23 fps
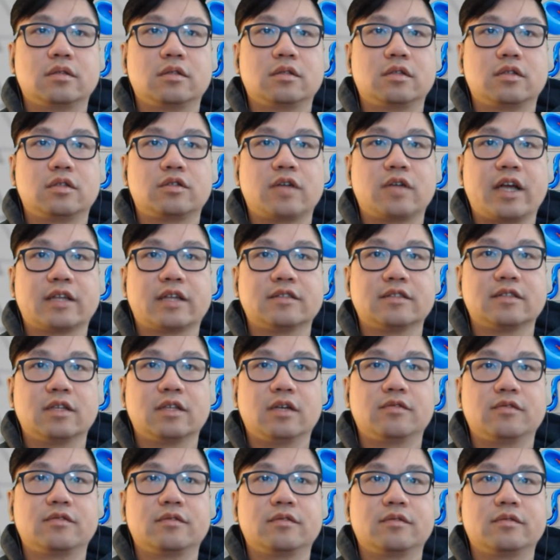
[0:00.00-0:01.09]
track
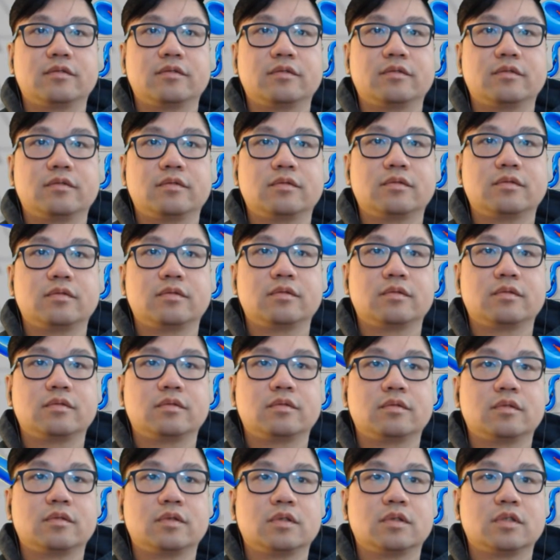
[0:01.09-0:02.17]
itself.
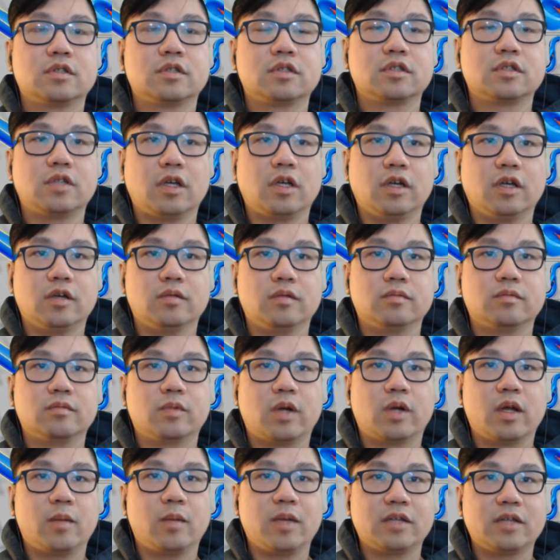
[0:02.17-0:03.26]
So what
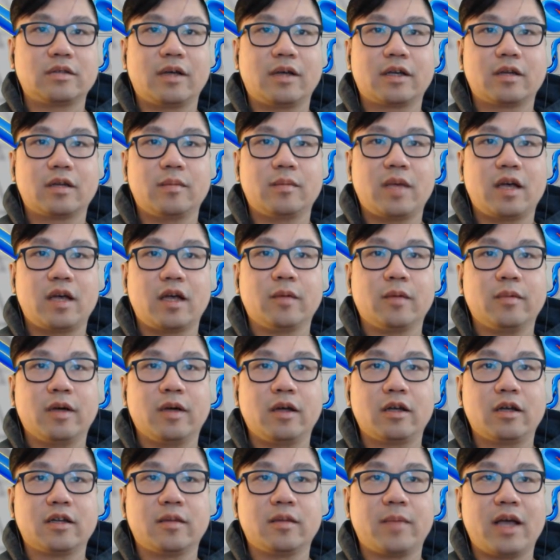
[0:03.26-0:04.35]
am I talking about? I'm
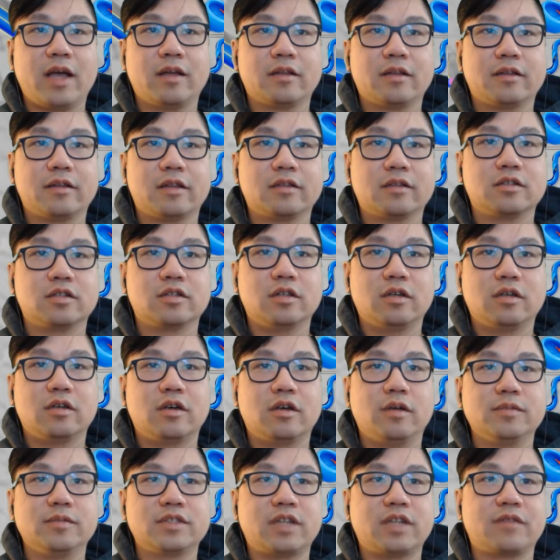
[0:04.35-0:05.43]
talking about
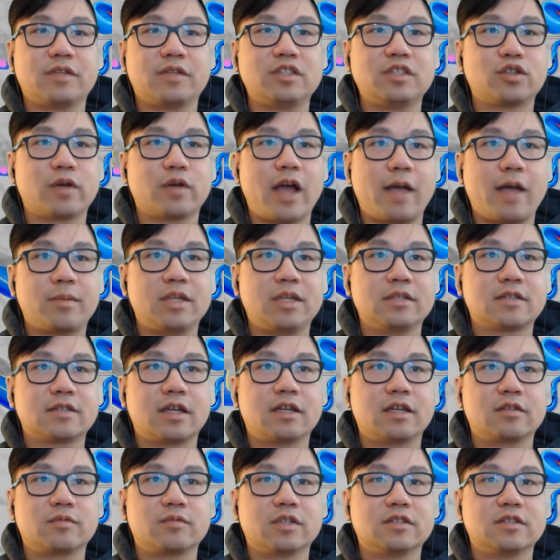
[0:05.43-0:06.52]
almost every track piece that
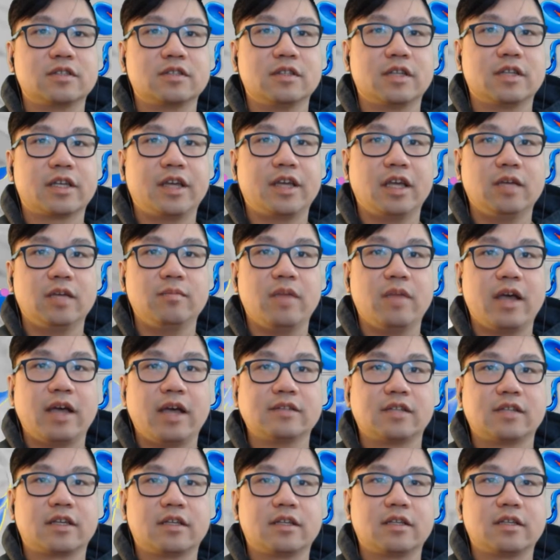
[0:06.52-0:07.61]
is in the game
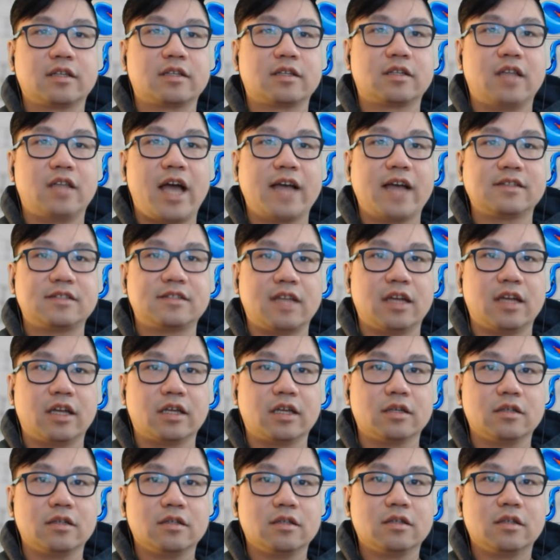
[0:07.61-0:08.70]
has a glass setting,
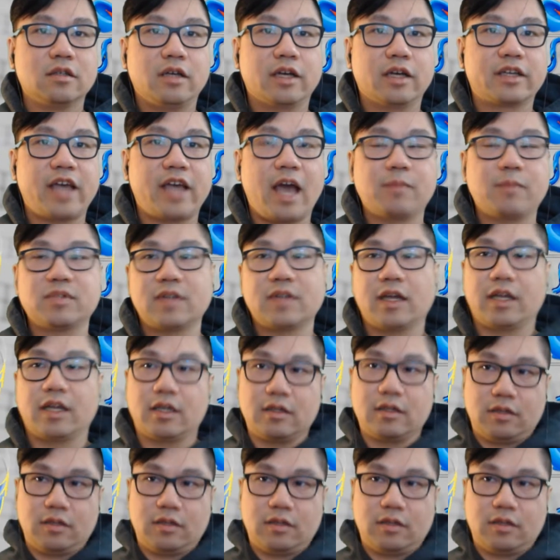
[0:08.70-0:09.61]
a cap setting,